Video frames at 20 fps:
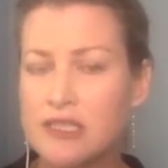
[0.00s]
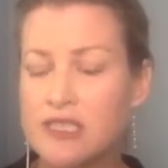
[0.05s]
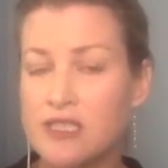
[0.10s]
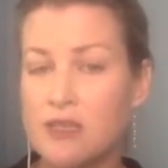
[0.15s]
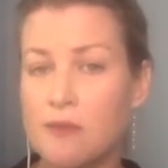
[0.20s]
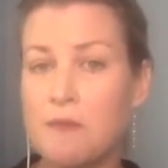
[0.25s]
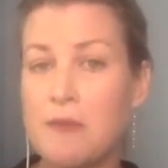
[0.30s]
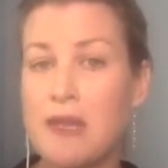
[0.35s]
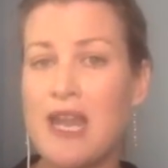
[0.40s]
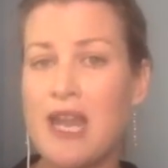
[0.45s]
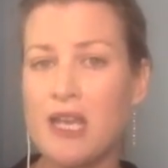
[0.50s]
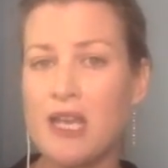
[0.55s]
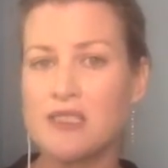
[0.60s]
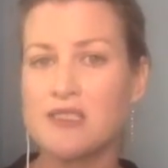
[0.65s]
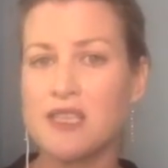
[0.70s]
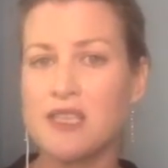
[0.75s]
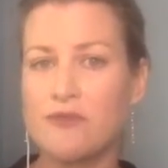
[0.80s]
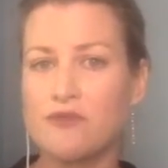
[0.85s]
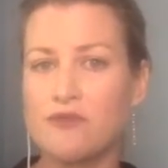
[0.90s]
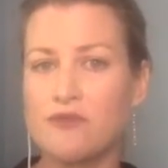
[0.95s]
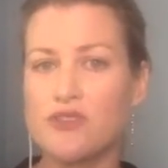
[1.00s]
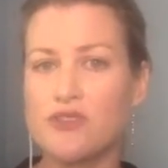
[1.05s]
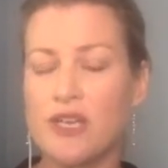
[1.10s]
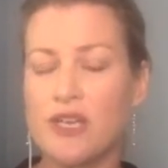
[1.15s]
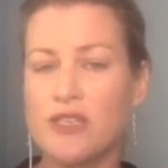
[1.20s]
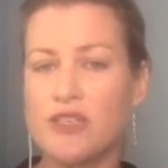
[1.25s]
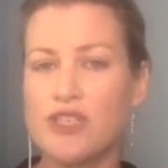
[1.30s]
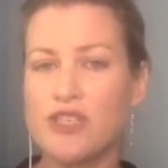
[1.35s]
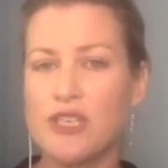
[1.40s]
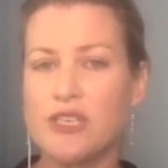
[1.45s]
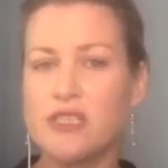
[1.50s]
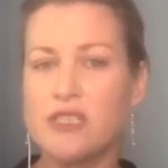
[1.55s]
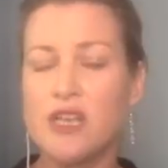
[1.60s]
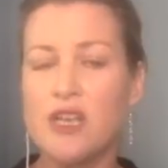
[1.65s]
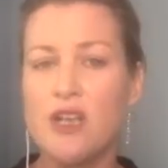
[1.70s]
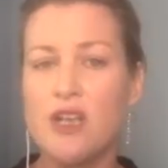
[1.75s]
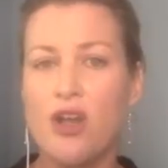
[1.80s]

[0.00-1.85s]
some next level strategies